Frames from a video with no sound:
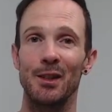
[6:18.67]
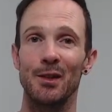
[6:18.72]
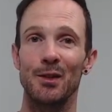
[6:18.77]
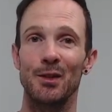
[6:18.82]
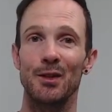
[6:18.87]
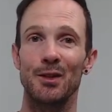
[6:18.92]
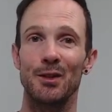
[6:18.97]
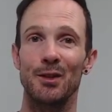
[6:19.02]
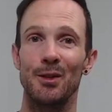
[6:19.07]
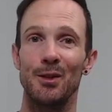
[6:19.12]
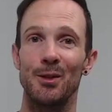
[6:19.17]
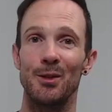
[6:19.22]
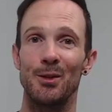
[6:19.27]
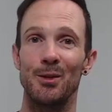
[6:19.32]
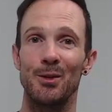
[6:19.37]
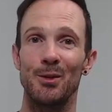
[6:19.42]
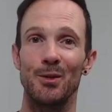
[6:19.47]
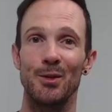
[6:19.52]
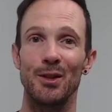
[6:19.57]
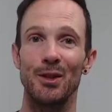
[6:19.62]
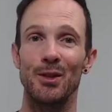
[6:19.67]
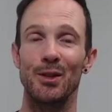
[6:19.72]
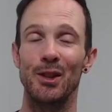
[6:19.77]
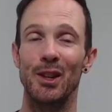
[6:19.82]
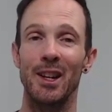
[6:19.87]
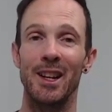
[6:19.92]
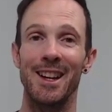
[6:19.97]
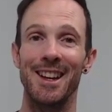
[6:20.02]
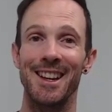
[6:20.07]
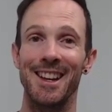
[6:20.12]
So you're
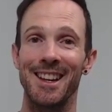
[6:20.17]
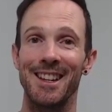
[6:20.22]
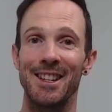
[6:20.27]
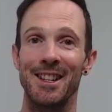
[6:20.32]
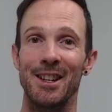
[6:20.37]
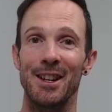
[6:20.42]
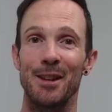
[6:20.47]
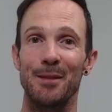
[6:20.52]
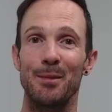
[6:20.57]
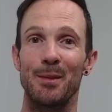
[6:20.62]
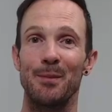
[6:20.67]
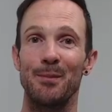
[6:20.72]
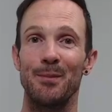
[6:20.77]
gonna end up,